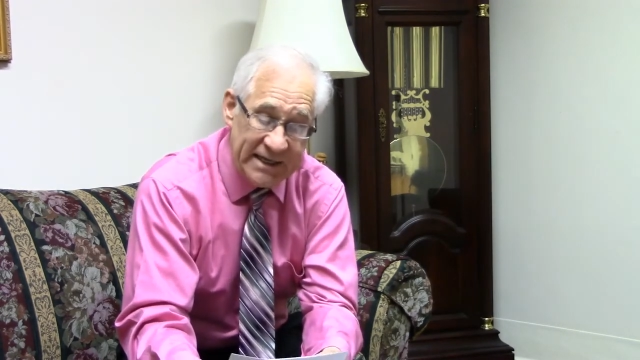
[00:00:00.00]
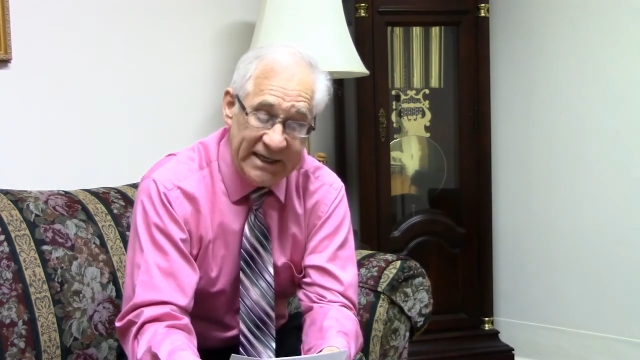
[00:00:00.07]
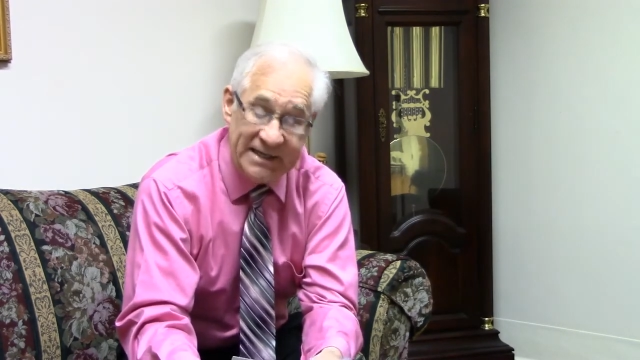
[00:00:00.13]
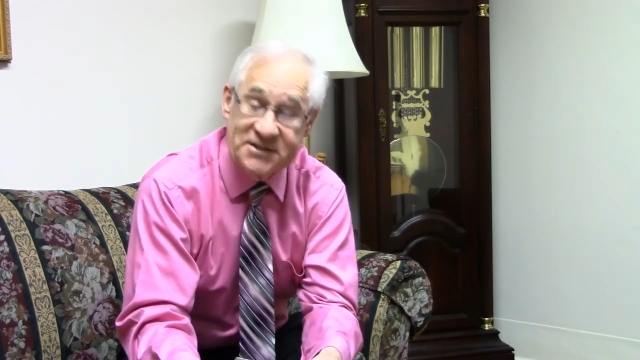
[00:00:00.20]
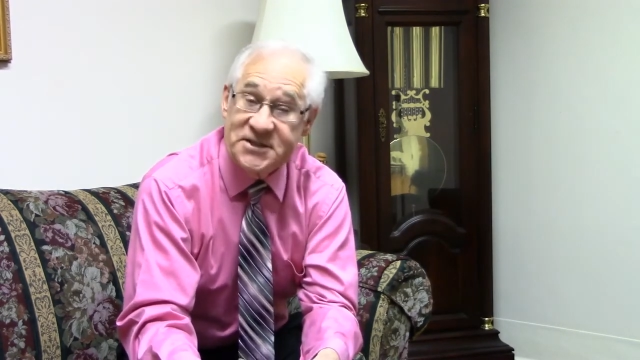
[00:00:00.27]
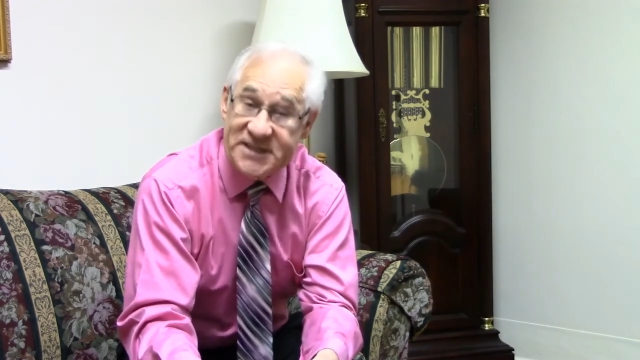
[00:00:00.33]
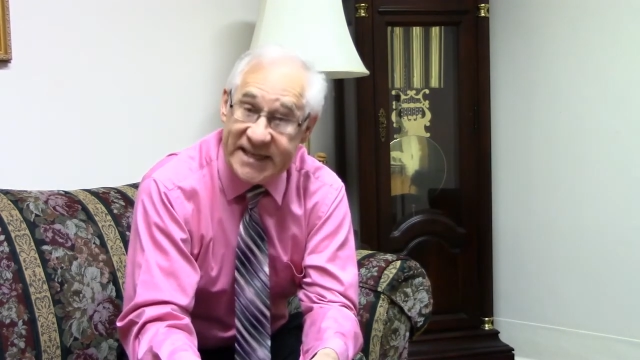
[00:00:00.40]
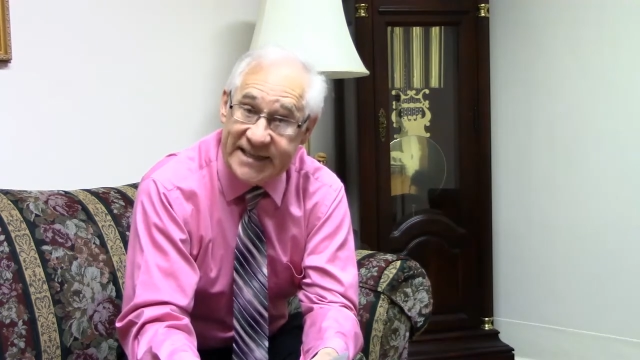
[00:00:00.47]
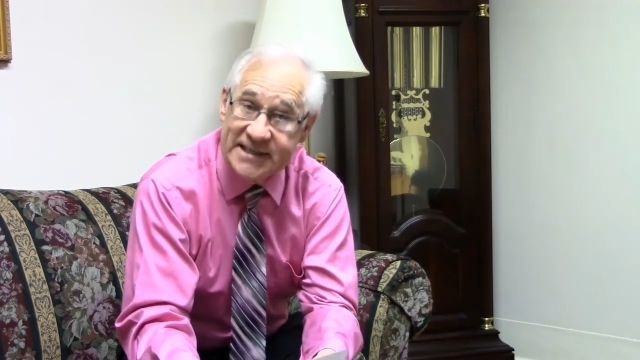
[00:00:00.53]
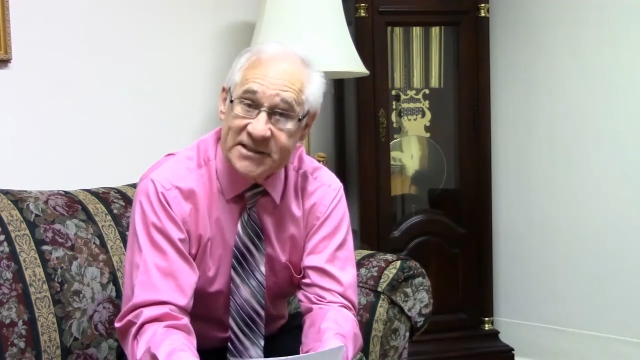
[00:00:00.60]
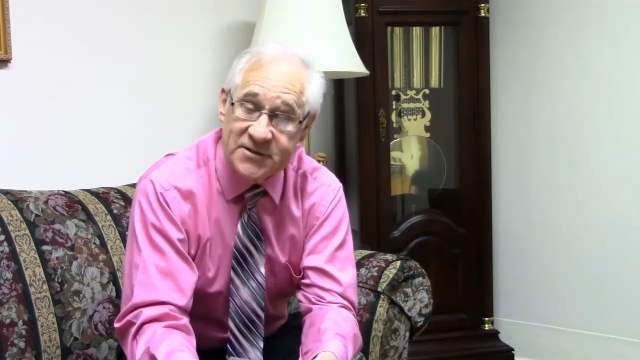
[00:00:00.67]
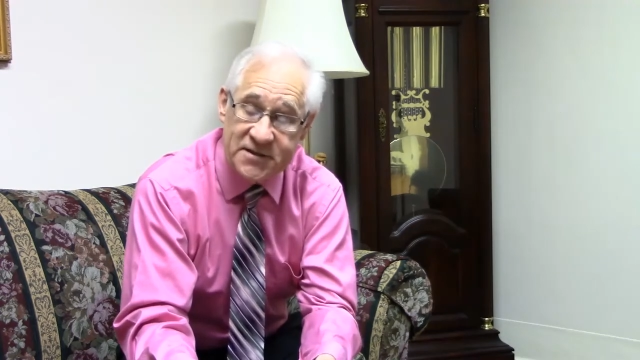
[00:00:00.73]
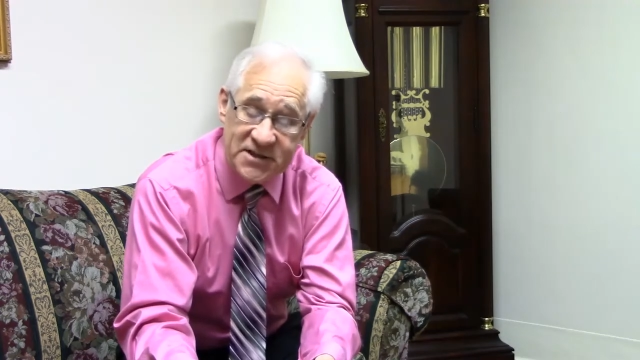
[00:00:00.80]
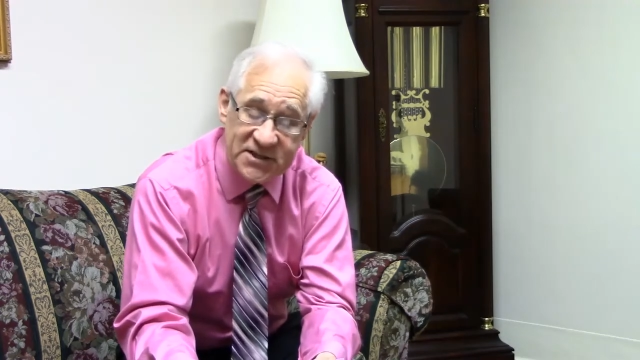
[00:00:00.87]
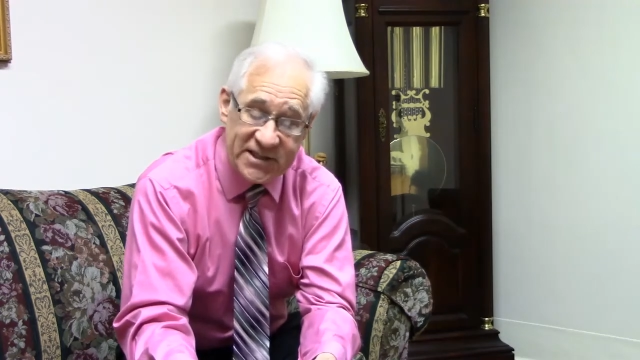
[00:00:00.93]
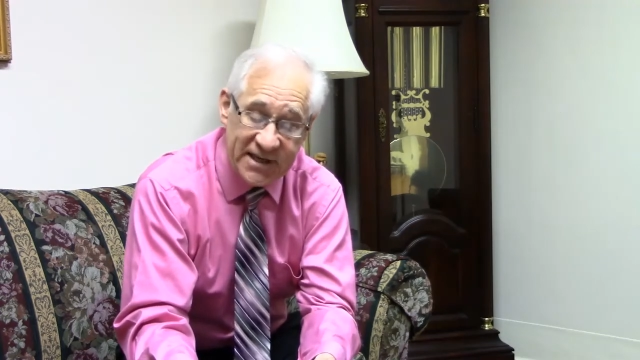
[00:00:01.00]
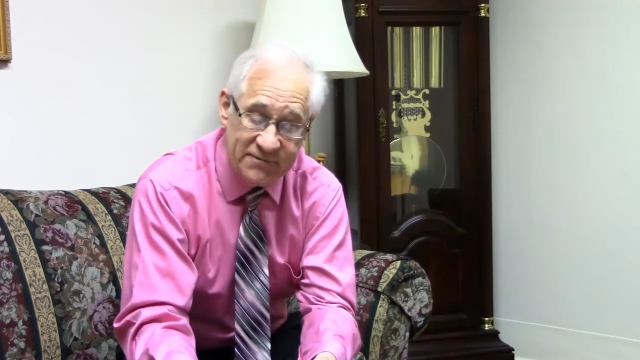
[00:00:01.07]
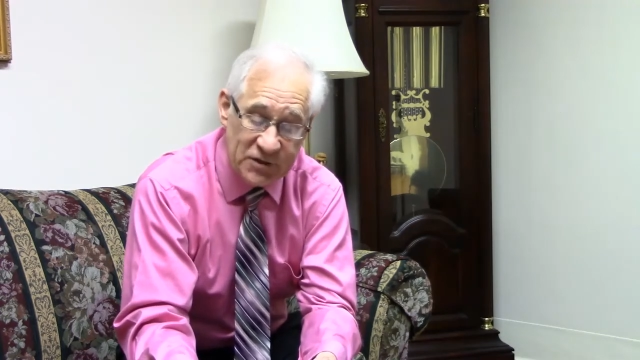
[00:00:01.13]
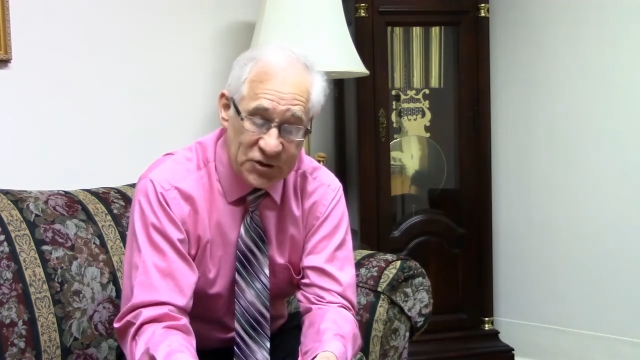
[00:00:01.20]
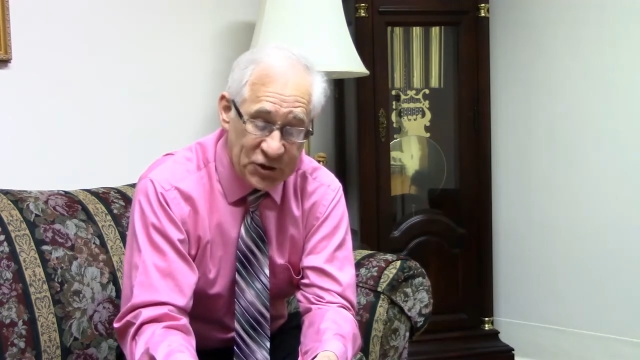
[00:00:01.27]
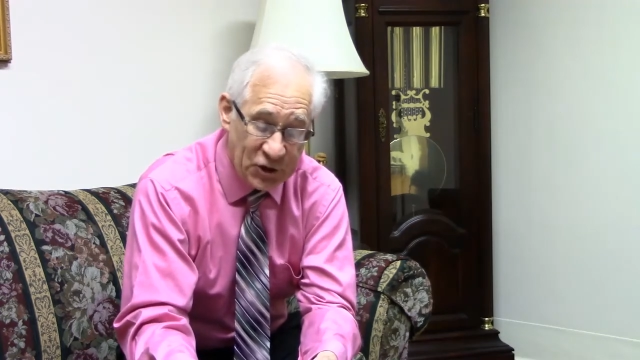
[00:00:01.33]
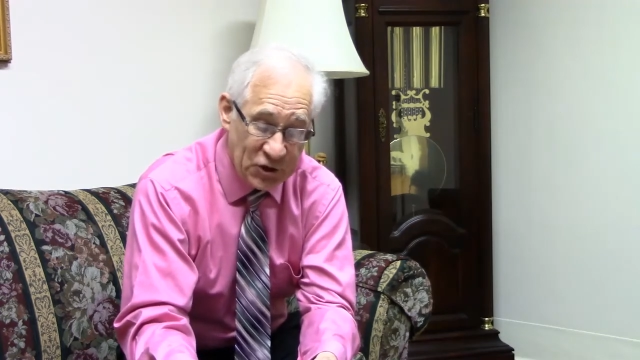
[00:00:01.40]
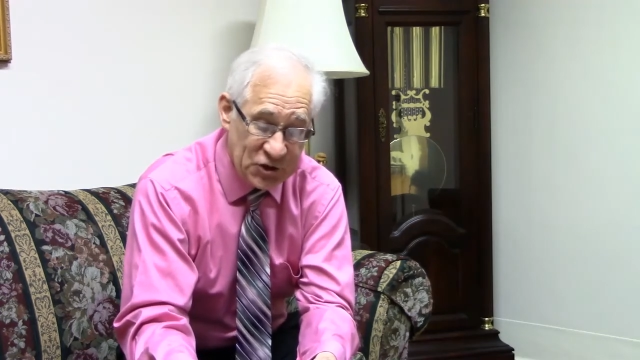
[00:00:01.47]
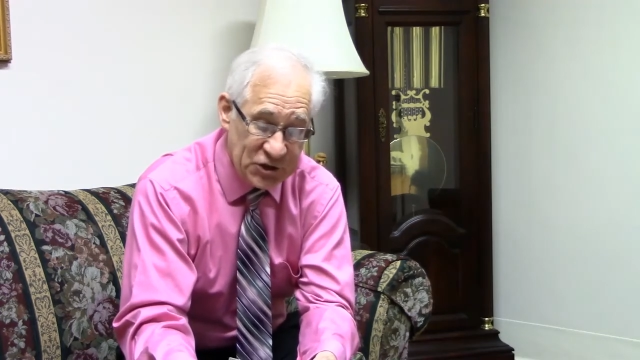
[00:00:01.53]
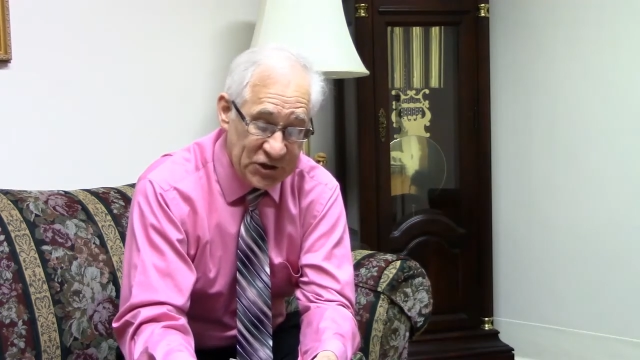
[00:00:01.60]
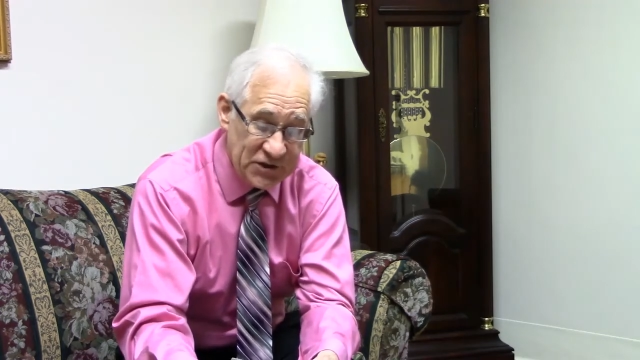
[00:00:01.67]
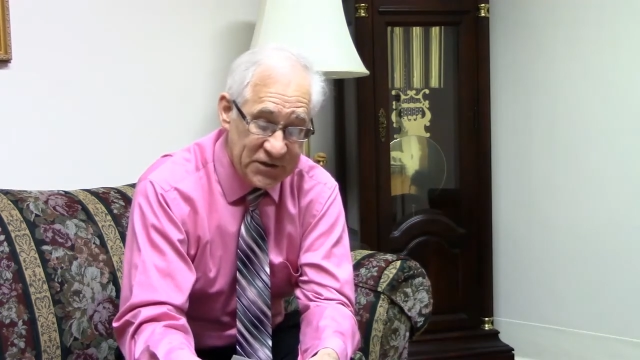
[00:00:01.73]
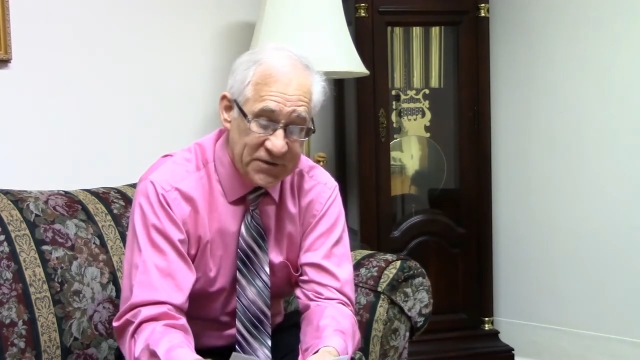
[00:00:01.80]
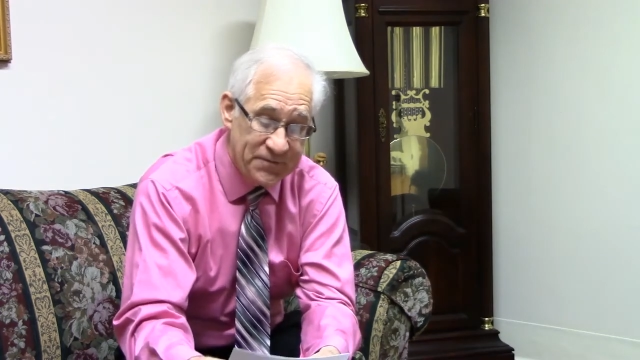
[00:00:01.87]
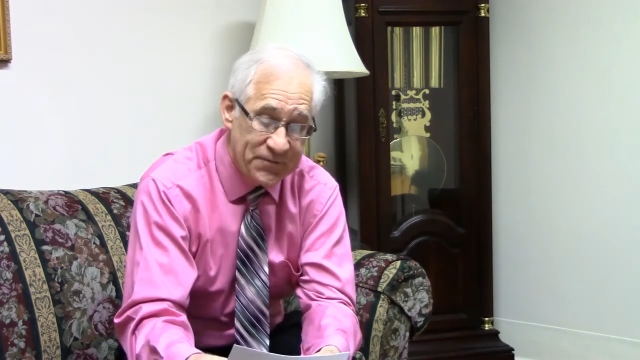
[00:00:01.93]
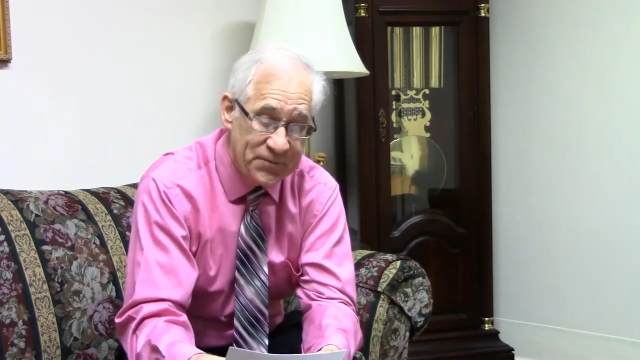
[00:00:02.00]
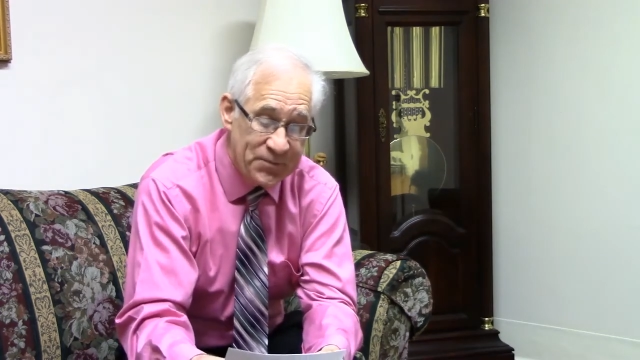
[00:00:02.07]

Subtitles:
and send it to the seven churches.'"